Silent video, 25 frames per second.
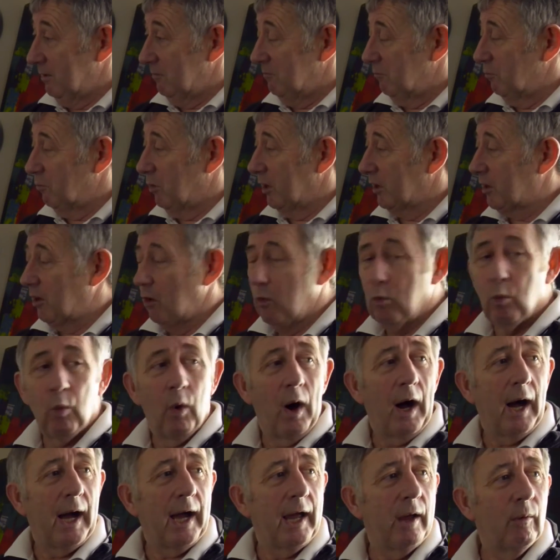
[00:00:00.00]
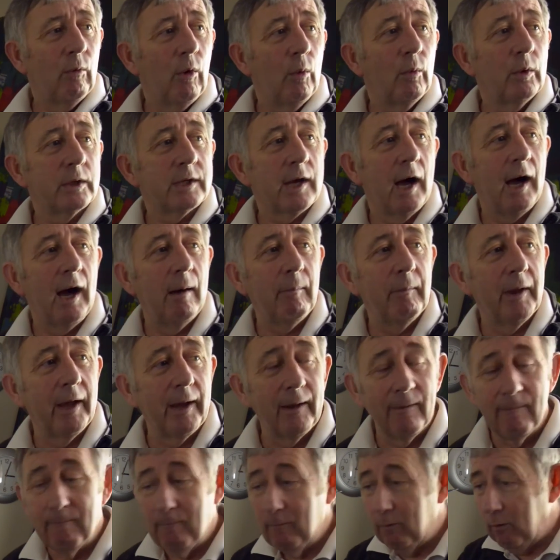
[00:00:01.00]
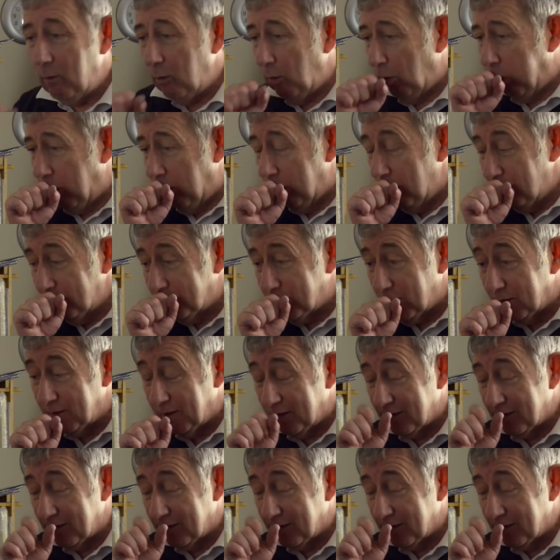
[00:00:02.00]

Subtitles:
work out what was happening till